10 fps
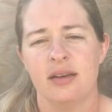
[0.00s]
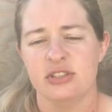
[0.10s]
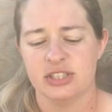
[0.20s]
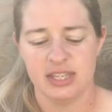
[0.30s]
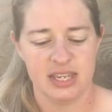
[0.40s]

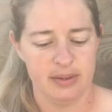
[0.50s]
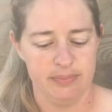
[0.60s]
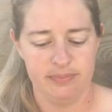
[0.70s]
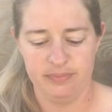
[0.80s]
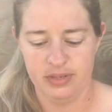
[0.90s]
just like a
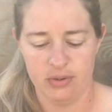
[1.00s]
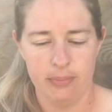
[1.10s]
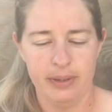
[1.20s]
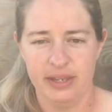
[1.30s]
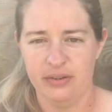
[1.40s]

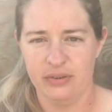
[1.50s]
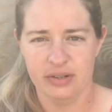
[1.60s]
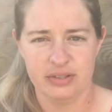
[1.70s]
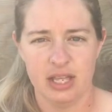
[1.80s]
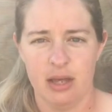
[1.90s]
bin or
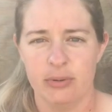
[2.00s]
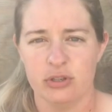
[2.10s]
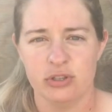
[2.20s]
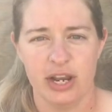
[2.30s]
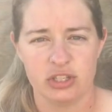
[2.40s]
a tub or a
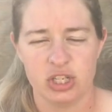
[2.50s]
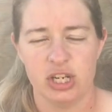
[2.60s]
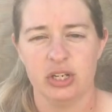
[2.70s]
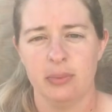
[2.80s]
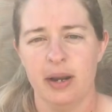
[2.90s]
trash
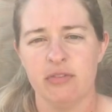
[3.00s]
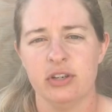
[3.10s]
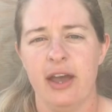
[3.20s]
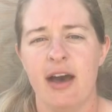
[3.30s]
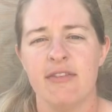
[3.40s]
can or whatever
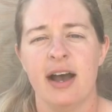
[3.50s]
you have